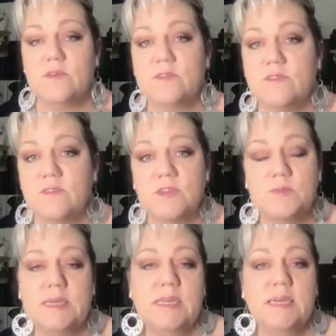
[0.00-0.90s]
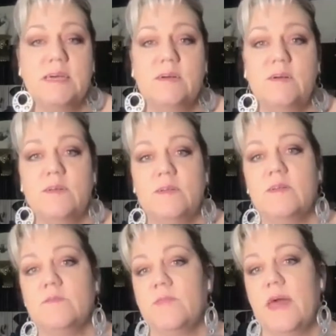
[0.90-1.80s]
know, on social media
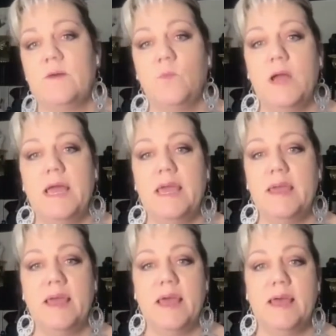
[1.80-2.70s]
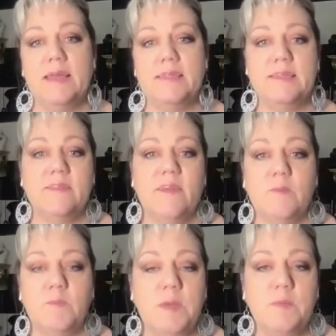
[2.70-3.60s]
that way. And
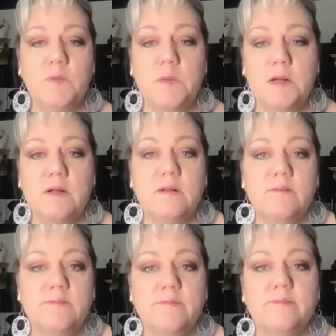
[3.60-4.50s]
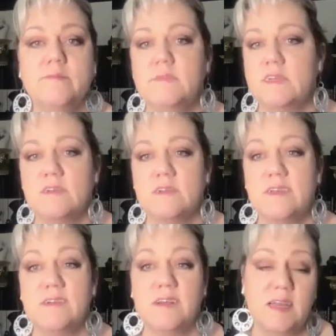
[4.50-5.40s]
then people will,
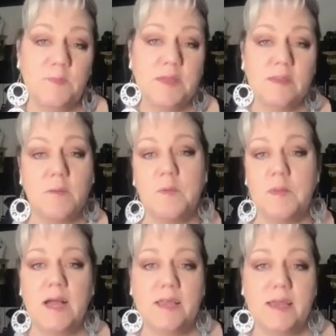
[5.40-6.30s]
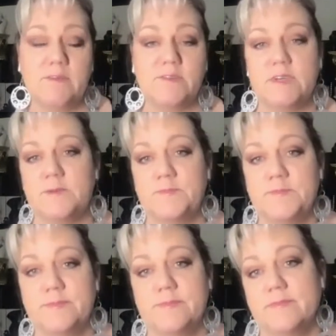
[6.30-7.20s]
you'll kind of be top of mind after.
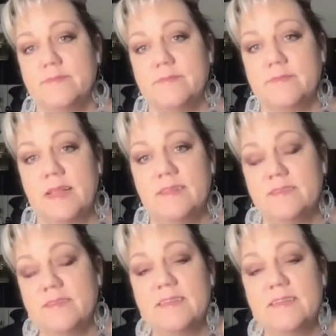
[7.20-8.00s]
At least